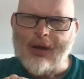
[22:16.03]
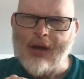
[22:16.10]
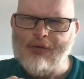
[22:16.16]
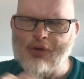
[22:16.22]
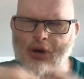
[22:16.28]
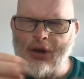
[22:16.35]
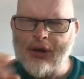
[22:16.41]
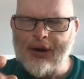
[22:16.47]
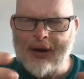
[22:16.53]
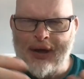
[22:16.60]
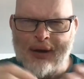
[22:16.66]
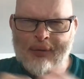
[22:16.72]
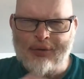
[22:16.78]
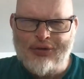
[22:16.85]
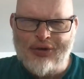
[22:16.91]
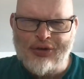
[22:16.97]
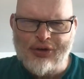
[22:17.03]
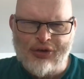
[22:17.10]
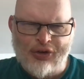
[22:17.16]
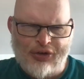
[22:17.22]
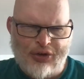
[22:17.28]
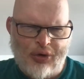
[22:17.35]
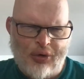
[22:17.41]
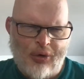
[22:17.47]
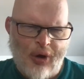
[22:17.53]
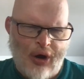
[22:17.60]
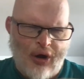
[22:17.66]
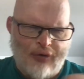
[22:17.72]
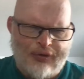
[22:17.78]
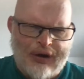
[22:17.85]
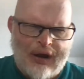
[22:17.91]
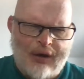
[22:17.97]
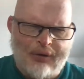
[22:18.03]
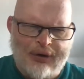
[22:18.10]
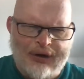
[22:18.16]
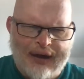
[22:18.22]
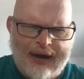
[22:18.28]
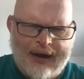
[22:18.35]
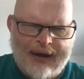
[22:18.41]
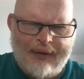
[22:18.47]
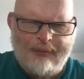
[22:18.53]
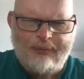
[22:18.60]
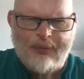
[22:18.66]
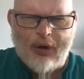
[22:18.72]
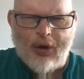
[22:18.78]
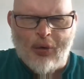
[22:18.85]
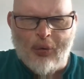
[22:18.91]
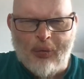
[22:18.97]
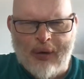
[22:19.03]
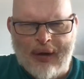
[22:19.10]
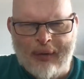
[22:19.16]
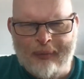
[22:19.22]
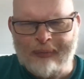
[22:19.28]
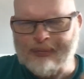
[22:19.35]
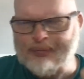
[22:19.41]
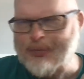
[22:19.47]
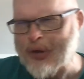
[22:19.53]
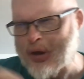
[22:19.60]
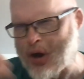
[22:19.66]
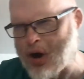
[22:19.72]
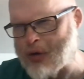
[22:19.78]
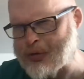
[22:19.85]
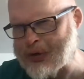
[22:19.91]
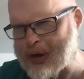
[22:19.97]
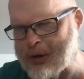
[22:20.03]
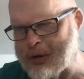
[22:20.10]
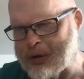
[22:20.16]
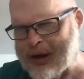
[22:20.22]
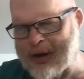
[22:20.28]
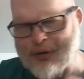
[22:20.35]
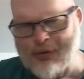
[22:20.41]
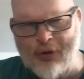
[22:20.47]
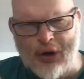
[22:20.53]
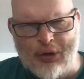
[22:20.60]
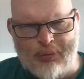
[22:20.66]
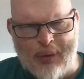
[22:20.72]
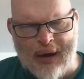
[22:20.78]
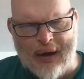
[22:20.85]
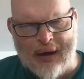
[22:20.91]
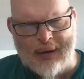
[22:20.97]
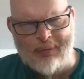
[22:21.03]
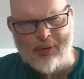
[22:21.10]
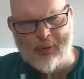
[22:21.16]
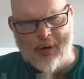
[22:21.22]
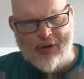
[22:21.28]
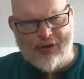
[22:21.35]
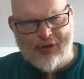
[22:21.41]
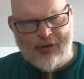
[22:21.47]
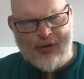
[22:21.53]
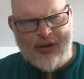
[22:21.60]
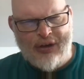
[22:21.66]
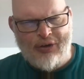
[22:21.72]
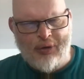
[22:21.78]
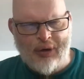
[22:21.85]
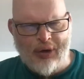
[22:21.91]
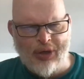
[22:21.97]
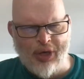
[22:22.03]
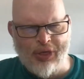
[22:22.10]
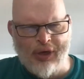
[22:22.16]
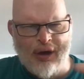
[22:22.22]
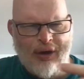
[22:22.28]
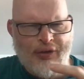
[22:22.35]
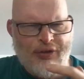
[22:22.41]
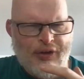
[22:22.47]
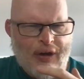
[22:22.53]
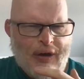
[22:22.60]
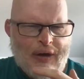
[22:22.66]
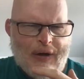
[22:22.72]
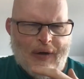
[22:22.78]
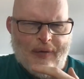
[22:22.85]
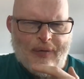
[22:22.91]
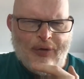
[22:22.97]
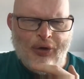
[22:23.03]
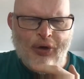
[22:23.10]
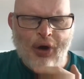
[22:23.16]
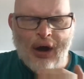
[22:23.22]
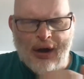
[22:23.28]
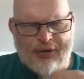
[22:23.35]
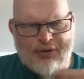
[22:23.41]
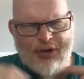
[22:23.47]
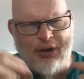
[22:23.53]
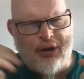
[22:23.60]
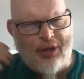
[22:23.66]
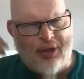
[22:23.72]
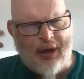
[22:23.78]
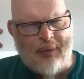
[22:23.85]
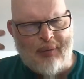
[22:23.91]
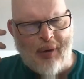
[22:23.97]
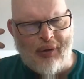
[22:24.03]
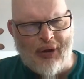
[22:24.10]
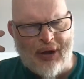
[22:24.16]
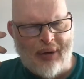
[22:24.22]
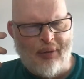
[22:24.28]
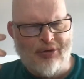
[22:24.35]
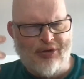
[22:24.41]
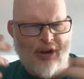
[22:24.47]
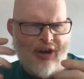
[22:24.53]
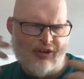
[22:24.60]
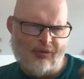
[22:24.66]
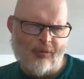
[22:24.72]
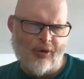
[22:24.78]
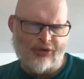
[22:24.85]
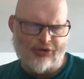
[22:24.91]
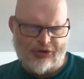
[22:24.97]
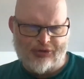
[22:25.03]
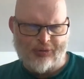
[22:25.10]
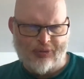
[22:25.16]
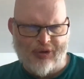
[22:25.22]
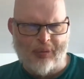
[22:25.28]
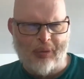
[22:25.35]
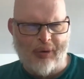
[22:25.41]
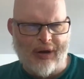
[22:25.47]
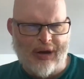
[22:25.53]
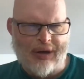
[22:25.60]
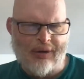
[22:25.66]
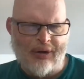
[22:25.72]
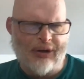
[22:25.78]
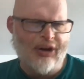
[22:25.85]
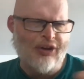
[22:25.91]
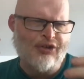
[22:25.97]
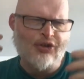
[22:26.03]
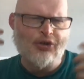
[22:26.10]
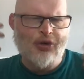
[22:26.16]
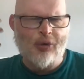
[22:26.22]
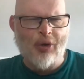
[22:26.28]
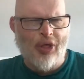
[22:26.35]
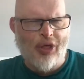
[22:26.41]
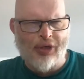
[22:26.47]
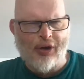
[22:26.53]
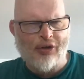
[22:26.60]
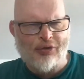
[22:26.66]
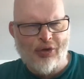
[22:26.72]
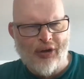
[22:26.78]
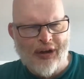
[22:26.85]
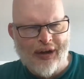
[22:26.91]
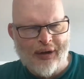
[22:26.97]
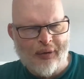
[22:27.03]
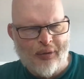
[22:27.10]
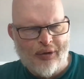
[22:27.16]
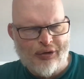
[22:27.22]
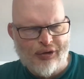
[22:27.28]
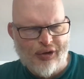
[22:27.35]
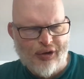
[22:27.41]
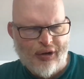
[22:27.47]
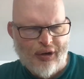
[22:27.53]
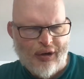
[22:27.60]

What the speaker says: If you learn a language and you just do half an hour a day, well, half an hour a day followed by the rest of the day doing other things, you're not actually going to think about the language as much, typically, unless you do other things with the language.